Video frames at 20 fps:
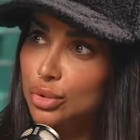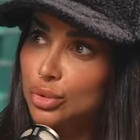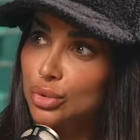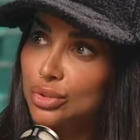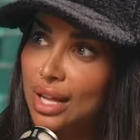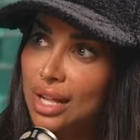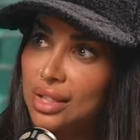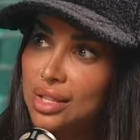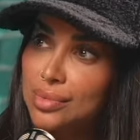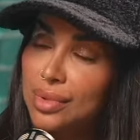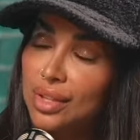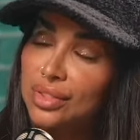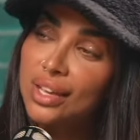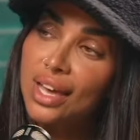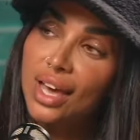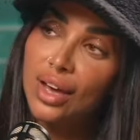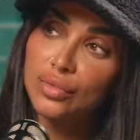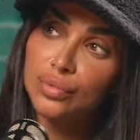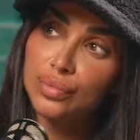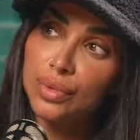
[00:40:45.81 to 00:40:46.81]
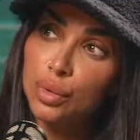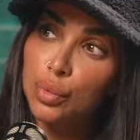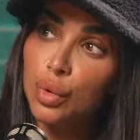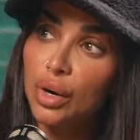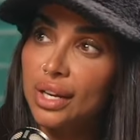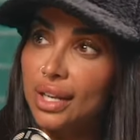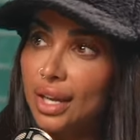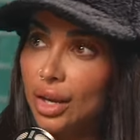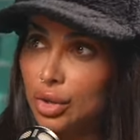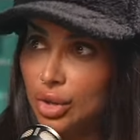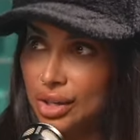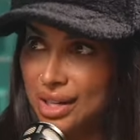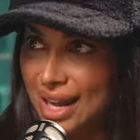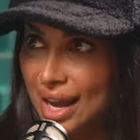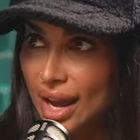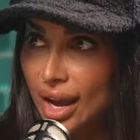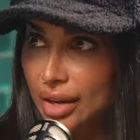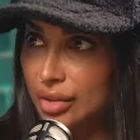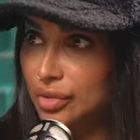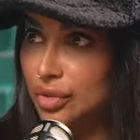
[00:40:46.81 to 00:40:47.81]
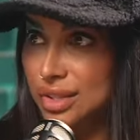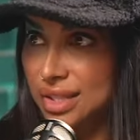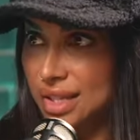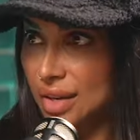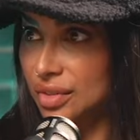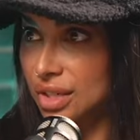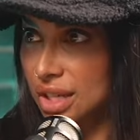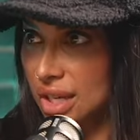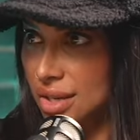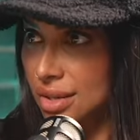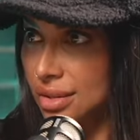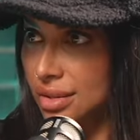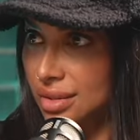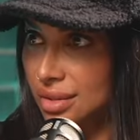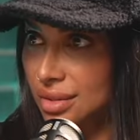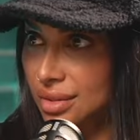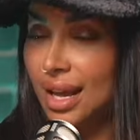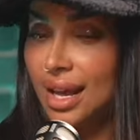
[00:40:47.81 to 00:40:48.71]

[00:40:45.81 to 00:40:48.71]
to tell them that they have been working on an AI for 7 years,